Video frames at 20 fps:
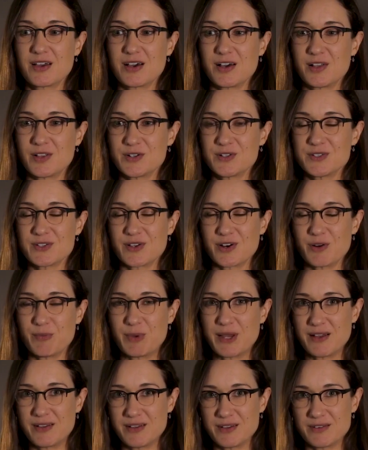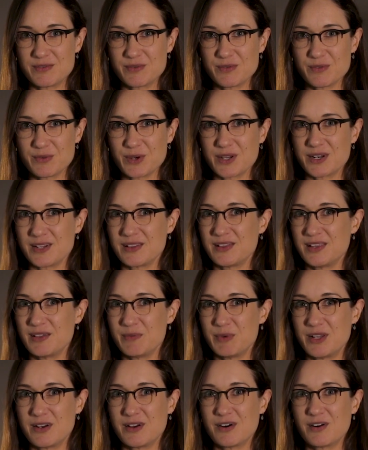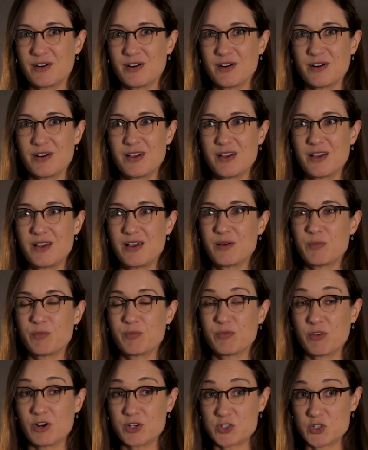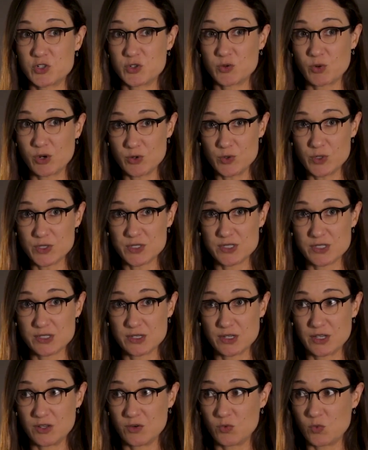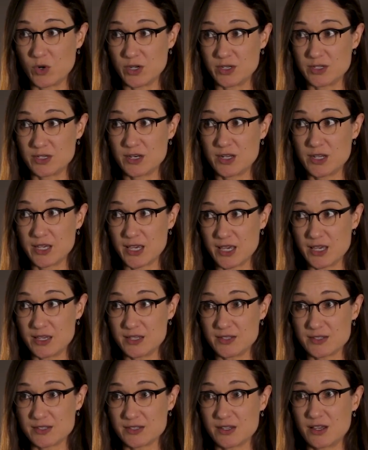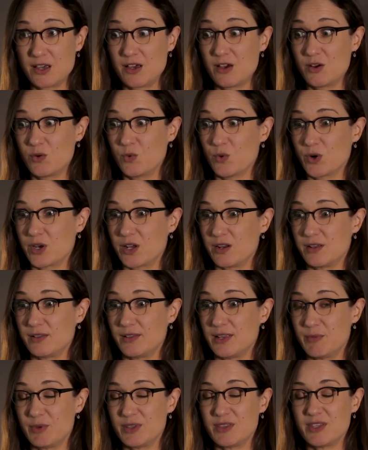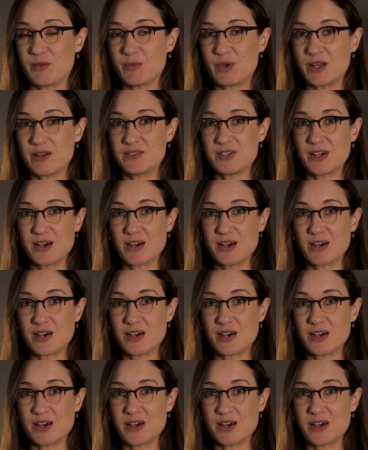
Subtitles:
colors on our palette. We're going to limit our brush strokes in one case. We're going to limit the amount of